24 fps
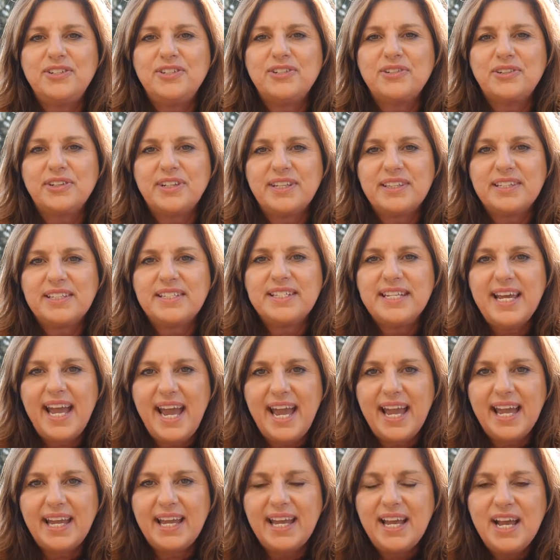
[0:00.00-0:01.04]
during the
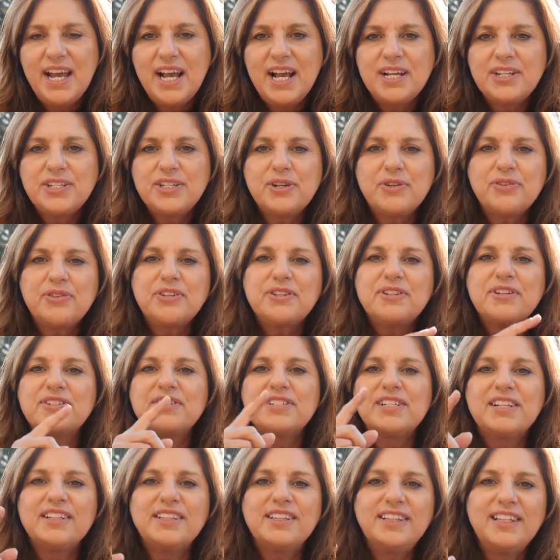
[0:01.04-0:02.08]
day. So
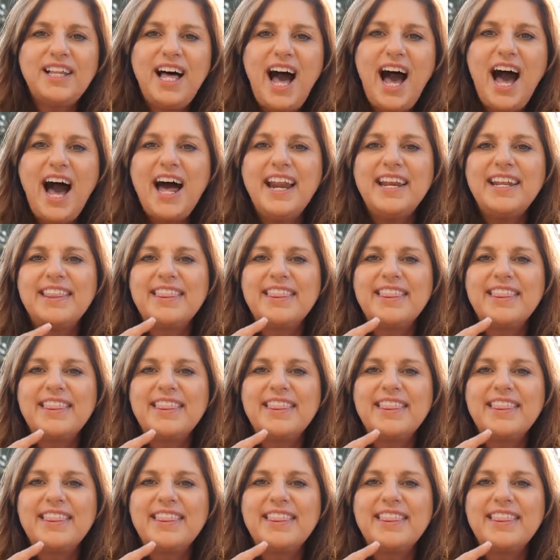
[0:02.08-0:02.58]
there's a lot